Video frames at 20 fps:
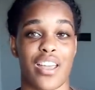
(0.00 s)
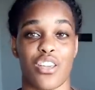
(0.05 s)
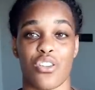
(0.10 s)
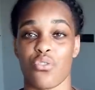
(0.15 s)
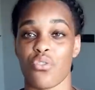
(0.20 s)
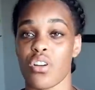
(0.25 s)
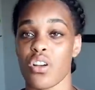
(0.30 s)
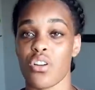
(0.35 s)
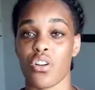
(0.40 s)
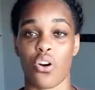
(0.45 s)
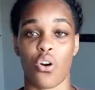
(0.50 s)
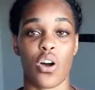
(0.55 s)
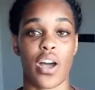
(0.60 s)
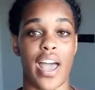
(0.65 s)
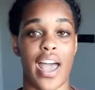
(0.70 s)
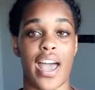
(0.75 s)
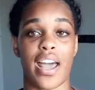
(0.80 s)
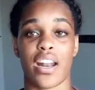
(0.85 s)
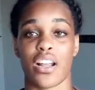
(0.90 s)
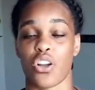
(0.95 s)
You can go
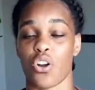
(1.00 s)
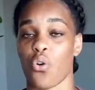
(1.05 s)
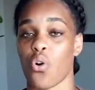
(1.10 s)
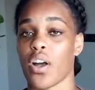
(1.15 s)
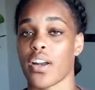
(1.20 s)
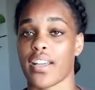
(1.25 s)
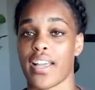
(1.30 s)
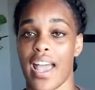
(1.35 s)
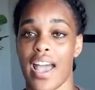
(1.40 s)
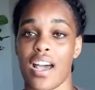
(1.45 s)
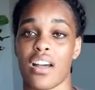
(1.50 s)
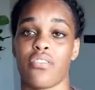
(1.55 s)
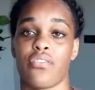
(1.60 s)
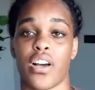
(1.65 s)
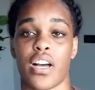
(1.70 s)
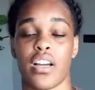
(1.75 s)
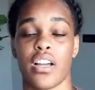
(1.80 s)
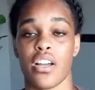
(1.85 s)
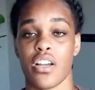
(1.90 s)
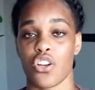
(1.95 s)
ahead and go on
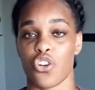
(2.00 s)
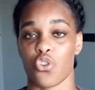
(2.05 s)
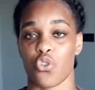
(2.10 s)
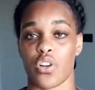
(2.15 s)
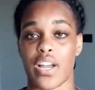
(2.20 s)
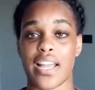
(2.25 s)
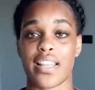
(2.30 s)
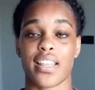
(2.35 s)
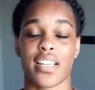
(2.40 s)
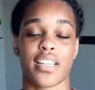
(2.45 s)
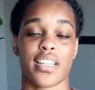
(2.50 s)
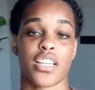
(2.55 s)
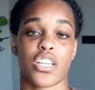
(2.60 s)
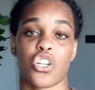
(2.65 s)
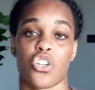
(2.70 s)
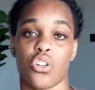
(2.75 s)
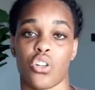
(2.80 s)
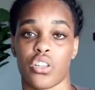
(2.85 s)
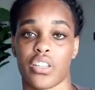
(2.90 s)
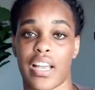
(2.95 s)
Canva, create the
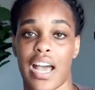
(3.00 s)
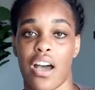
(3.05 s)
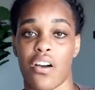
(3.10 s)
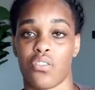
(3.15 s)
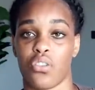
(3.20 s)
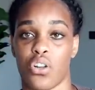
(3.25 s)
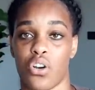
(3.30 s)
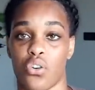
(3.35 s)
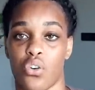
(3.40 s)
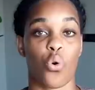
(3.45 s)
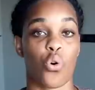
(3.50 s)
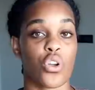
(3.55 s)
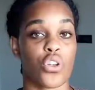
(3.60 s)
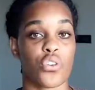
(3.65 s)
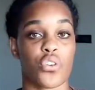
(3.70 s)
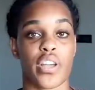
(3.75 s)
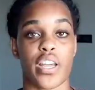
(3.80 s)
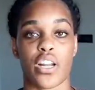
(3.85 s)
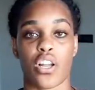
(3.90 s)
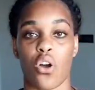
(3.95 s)
digital download, or
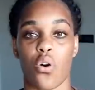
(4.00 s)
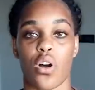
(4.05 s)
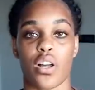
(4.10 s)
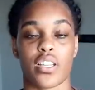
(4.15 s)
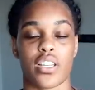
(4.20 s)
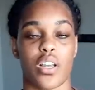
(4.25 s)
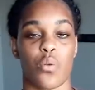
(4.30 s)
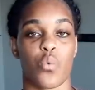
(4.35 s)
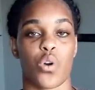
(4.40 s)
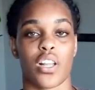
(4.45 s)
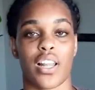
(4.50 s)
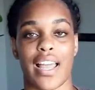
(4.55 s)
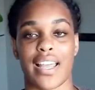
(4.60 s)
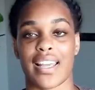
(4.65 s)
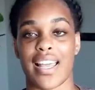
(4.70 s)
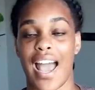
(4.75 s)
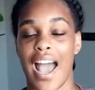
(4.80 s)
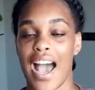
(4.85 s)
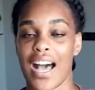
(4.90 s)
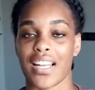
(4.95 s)
you can go on somewhere like
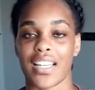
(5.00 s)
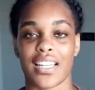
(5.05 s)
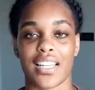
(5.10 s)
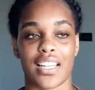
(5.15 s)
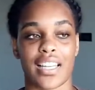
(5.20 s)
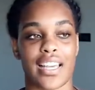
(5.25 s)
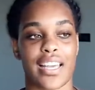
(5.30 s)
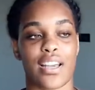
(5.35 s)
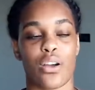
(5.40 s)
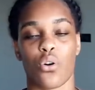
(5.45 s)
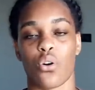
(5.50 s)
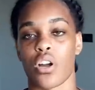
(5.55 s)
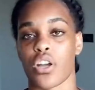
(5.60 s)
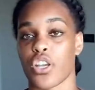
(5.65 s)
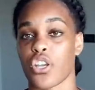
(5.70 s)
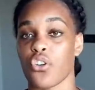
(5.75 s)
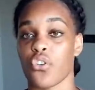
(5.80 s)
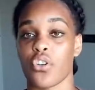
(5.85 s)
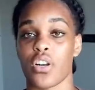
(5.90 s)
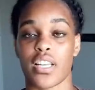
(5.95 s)
Calendly or
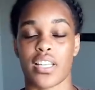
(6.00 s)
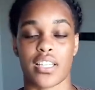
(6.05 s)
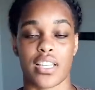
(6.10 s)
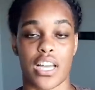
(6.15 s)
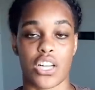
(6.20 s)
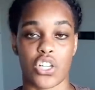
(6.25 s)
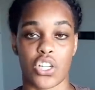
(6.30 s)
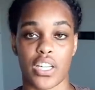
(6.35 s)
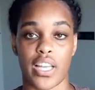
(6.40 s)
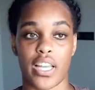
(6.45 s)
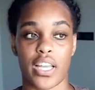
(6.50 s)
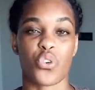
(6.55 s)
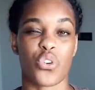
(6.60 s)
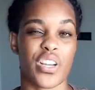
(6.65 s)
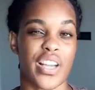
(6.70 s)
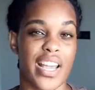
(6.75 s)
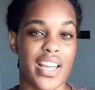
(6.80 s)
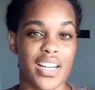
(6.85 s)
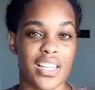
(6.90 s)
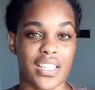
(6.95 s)
Acuity Scheduling,
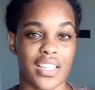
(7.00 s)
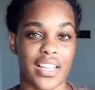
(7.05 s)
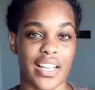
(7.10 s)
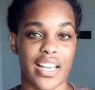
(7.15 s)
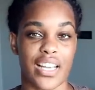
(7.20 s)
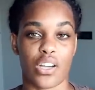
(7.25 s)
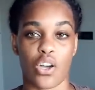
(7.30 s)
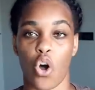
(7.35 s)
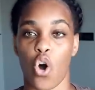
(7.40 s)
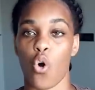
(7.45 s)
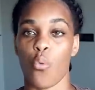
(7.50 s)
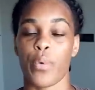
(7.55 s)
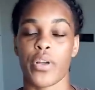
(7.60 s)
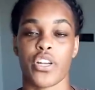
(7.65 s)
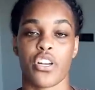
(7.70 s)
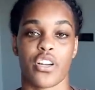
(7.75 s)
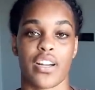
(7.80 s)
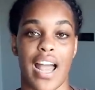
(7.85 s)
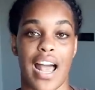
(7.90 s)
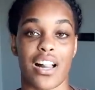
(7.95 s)
create a link, open
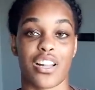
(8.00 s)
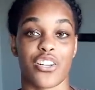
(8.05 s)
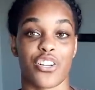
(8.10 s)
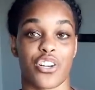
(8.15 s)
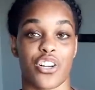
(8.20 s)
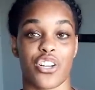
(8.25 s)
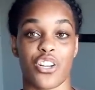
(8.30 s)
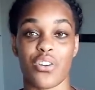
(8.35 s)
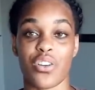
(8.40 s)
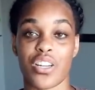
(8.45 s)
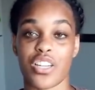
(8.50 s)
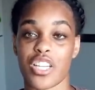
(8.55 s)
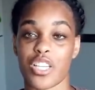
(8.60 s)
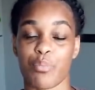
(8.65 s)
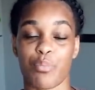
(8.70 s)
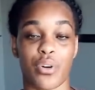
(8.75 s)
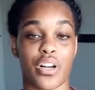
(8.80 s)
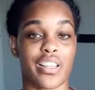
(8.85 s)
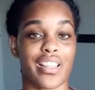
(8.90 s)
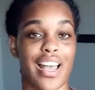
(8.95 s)
your calendar, and you can
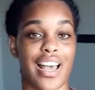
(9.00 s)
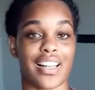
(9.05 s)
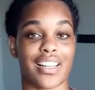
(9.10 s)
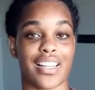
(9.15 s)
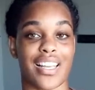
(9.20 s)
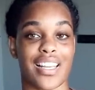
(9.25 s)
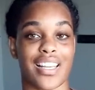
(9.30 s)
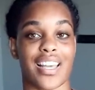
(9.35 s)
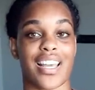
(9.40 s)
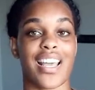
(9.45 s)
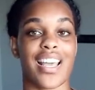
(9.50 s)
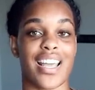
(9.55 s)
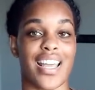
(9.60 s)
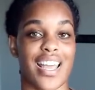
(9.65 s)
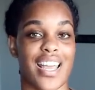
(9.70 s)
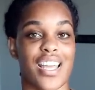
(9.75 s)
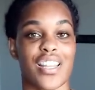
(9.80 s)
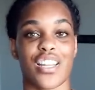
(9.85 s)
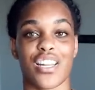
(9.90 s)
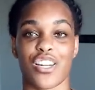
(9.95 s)
just put that link
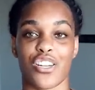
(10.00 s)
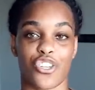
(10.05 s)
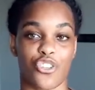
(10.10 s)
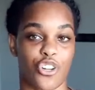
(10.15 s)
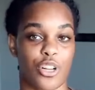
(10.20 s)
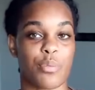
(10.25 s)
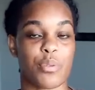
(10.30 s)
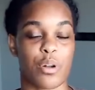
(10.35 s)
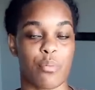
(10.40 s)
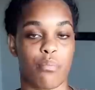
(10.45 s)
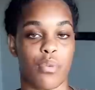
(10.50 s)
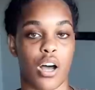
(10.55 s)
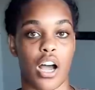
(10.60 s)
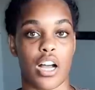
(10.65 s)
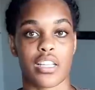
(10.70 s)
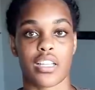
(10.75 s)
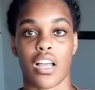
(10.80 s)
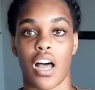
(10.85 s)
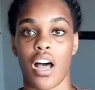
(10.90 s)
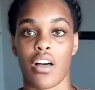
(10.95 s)
in the description
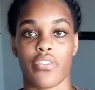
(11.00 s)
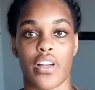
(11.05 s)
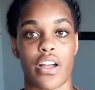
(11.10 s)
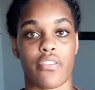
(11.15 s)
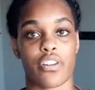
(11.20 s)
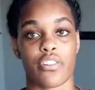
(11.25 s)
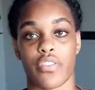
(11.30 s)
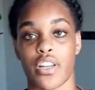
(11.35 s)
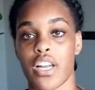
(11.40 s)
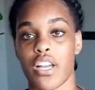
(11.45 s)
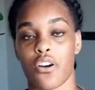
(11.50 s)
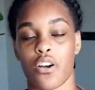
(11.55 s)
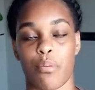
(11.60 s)
box of every video.